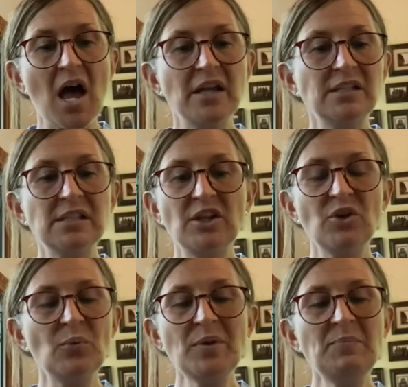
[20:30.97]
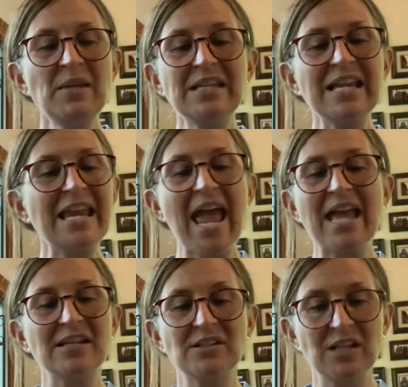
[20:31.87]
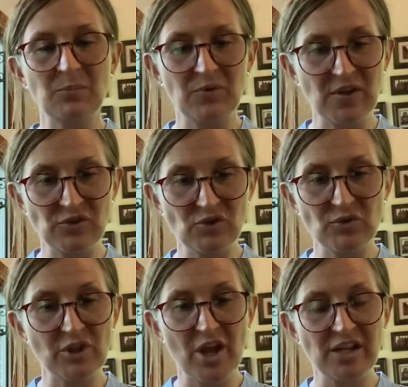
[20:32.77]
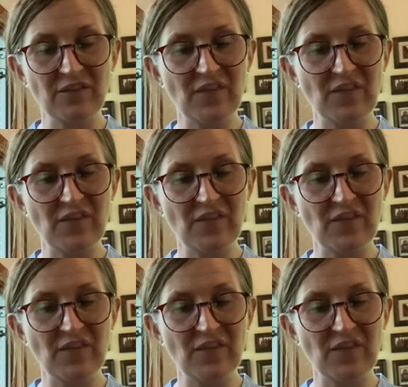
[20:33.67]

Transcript: Until we meet again, said Professor Trelawney